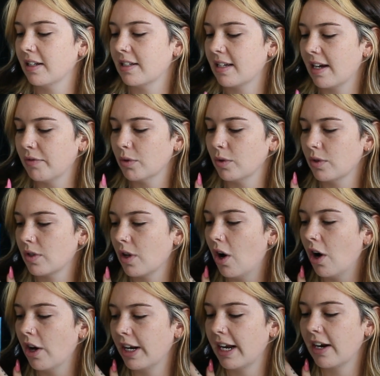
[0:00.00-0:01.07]
Devils,
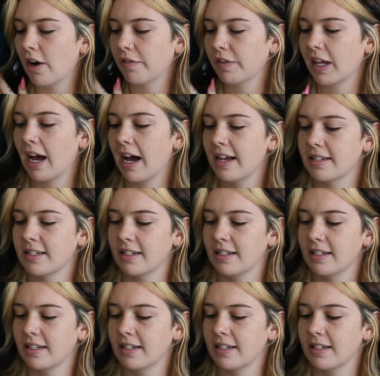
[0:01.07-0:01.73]
Odd and Off the Ice.